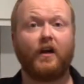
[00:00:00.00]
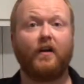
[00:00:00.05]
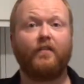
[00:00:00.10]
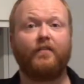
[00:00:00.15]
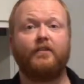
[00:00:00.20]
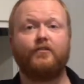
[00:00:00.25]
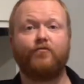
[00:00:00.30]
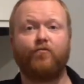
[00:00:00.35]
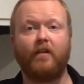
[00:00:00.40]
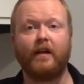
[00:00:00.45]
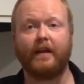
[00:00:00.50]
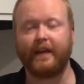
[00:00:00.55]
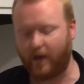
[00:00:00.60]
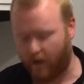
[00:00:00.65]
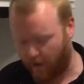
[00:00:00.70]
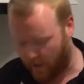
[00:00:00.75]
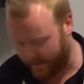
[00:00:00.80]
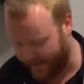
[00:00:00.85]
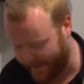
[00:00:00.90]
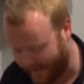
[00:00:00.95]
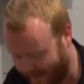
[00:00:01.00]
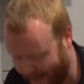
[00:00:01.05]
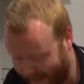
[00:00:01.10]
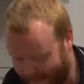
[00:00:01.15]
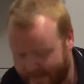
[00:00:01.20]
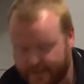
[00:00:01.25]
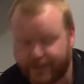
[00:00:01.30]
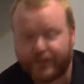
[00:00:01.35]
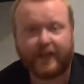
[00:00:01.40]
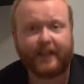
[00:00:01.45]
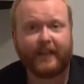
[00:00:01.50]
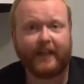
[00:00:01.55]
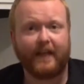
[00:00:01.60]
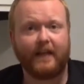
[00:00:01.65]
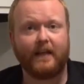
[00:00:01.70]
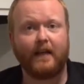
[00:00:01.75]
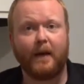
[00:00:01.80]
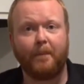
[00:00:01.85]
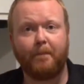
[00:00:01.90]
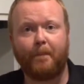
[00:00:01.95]
your oven's really hot, you get your
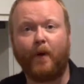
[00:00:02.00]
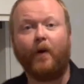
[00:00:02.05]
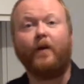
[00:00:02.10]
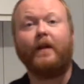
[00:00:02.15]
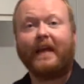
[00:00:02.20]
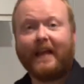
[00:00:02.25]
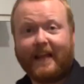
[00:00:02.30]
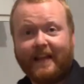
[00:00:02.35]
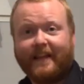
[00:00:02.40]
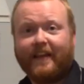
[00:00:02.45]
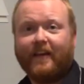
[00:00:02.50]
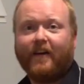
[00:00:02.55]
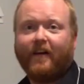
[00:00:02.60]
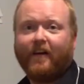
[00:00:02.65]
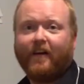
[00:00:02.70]
chicken, put it in the